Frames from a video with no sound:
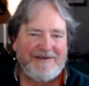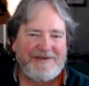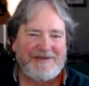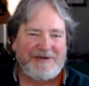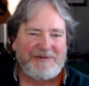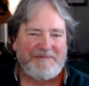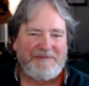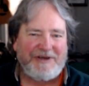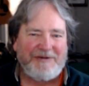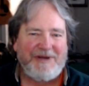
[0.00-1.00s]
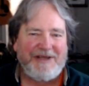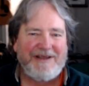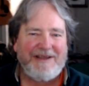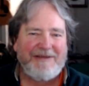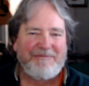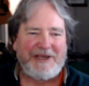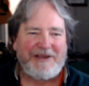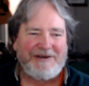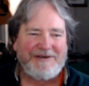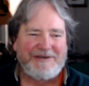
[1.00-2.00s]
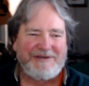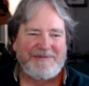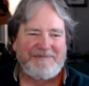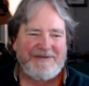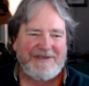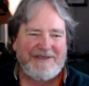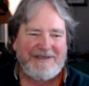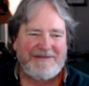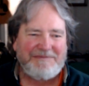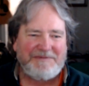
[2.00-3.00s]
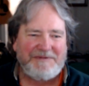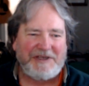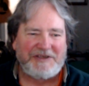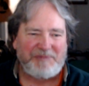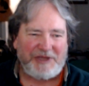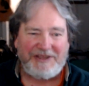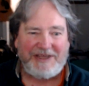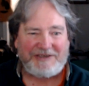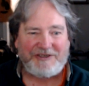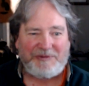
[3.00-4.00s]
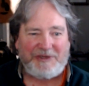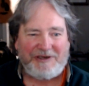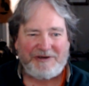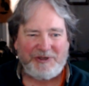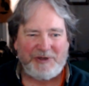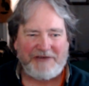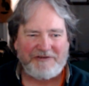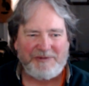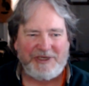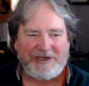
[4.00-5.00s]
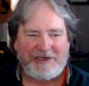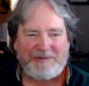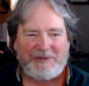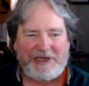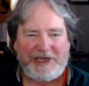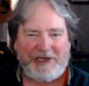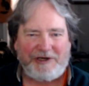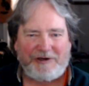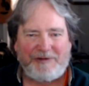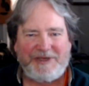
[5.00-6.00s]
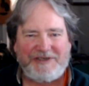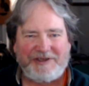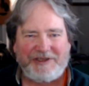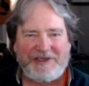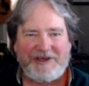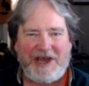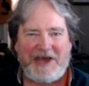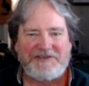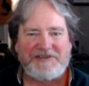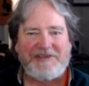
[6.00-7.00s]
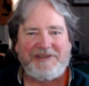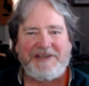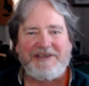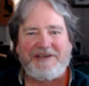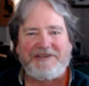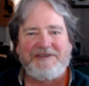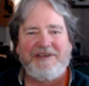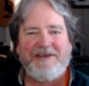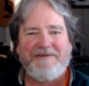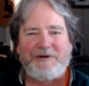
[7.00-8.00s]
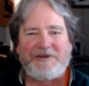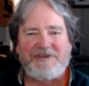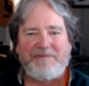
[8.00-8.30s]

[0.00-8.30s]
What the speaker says: So my uncle explained that to me. You have to become a hater, basically a Nazi like us, for us to